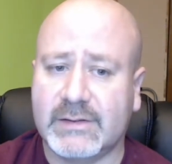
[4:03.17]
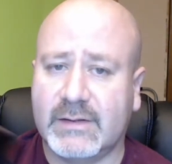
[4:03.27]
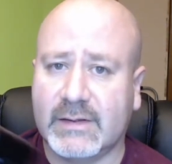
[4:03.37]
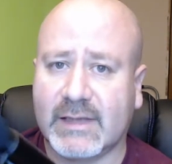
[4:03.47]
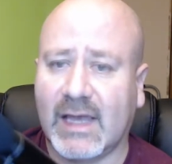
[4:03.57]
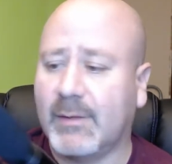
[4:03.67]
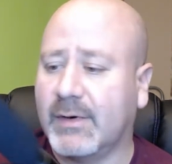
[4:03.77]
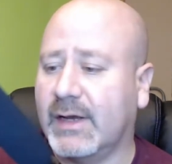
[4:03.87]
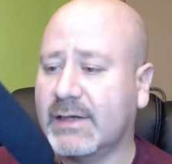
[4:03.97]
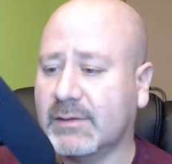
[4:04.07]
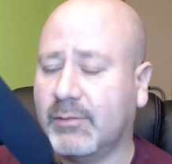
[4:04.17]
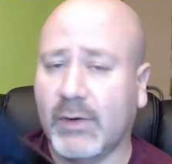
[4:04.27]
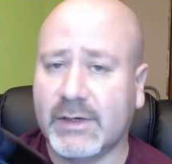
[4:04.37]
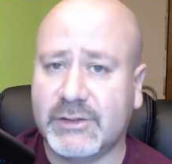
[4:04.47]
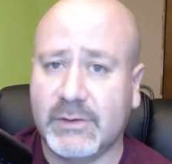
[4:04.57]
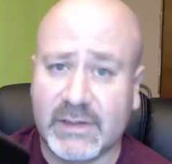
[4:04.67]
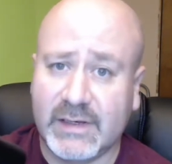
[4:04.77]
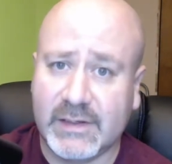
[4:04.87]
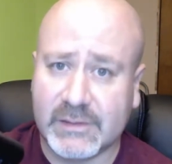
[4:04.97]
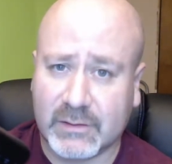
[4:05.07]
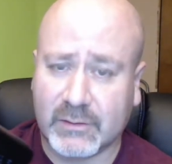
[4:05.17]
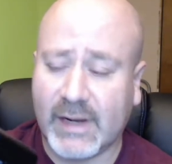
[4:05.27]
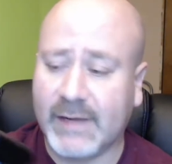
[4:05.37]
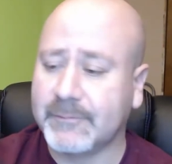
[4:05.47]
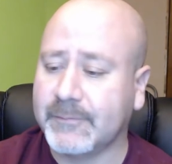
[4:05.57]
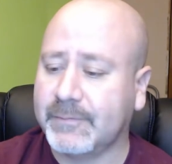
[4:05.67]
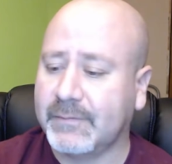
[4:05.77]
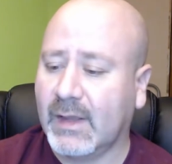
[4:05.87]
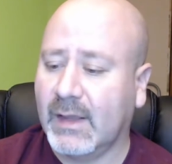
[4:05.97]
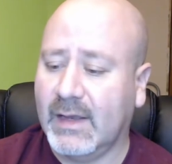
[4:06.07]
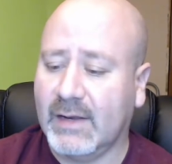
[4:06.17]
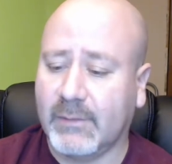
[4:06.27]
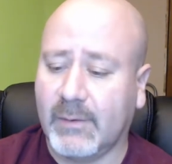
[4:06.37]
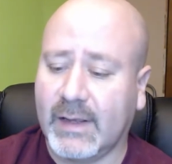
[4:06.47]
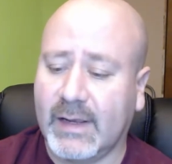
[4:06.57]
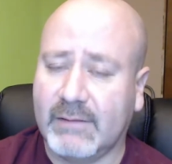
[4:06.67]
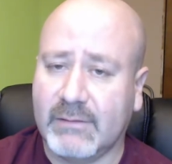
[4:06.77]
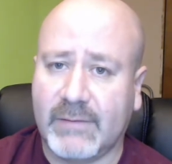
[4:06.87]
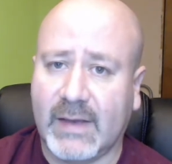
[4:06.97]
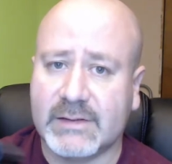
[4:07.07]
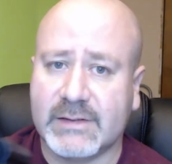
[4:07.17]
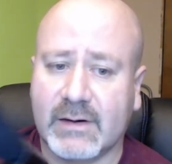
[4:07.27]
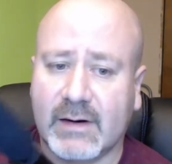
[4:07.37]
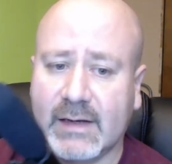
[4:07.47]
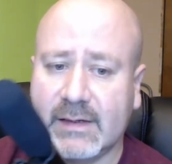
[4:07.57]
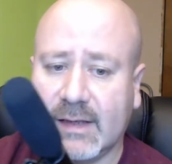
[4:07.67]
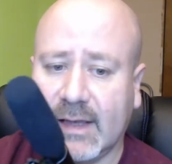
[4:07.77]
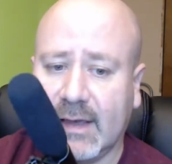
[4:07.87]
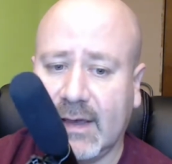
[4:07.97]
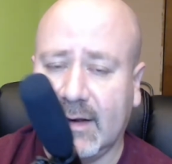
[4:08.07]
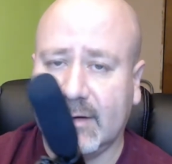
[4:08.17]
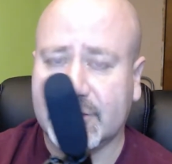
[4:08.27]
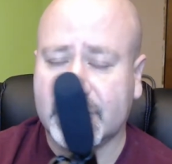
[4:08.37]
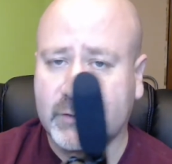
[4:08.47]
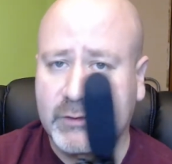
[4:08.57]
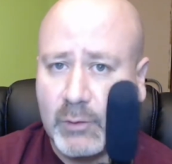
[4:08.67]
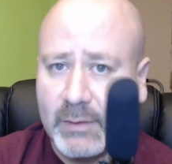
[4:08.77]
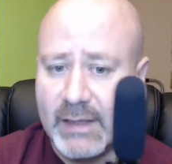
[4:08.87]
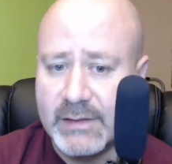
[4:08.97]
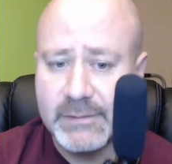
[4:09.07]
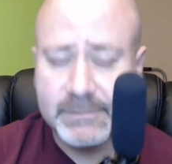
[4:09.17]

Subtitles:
This camera as a point and shoot is great. And if I want to get even fancier, I did get an additional zoom lens.